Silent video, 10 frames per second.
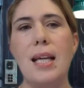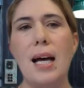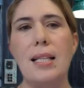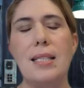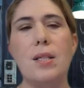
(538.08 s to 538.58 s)

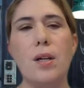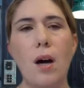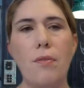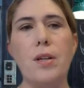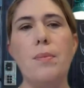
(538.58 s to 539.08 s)
that the
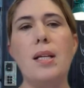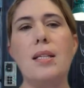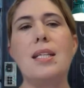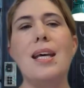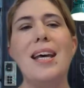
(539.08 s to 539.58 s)

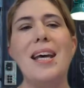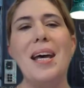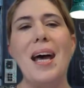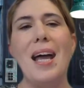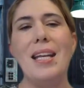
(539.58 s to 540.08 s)
government
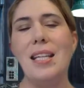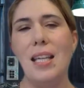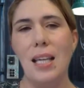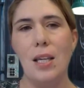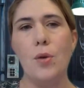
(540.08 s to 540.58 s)
and the
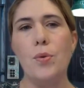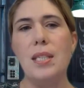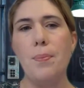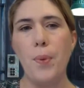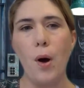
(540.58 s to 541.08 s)
EU
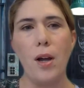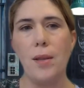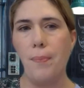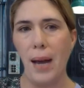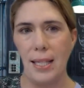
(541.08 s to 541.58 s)

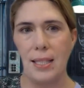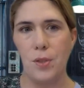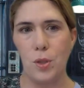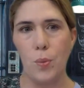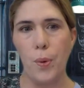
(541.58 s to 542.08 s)
deployed massive
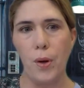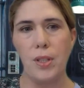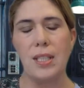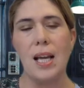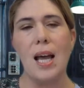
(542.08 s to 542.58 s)
support.